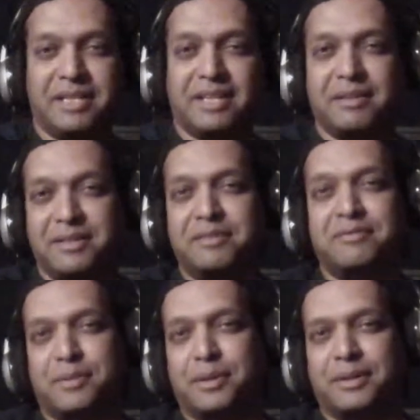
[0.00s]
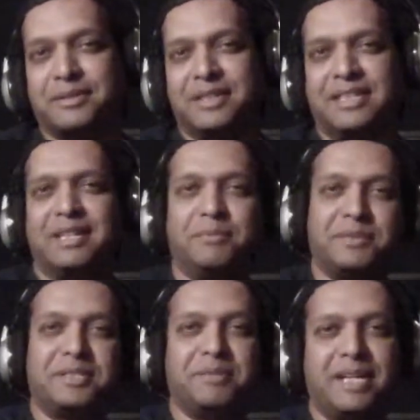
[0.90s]
I think I'm gonna do 4, and then we'll
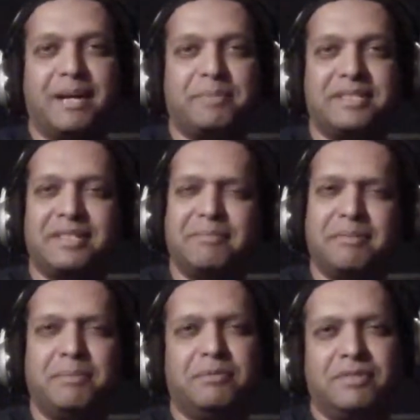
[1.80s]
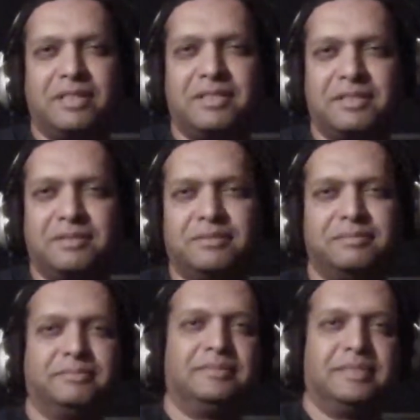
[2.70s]
see what happens. Then maybe move on to
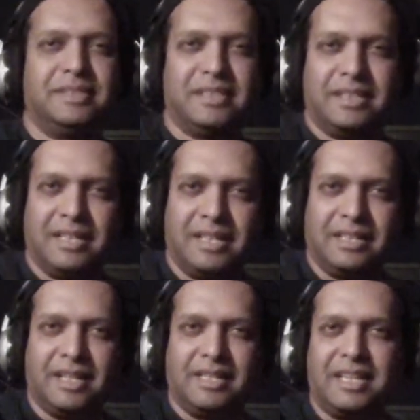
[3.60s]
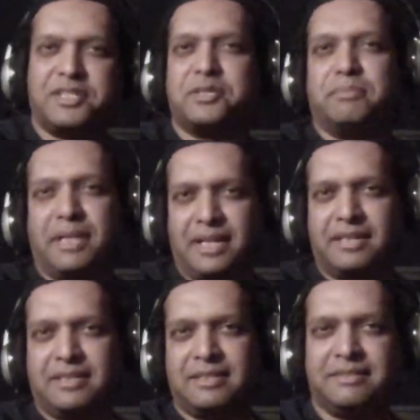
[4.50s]
a lesser
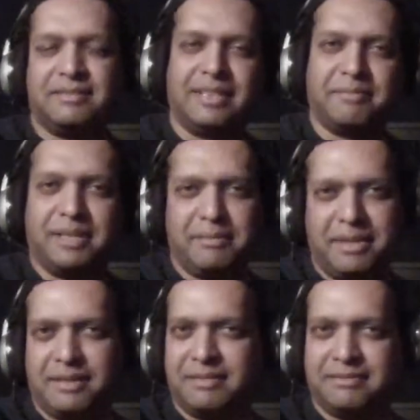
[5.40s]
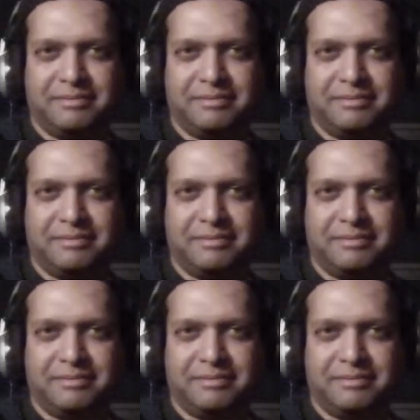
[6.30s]
band, like maybe,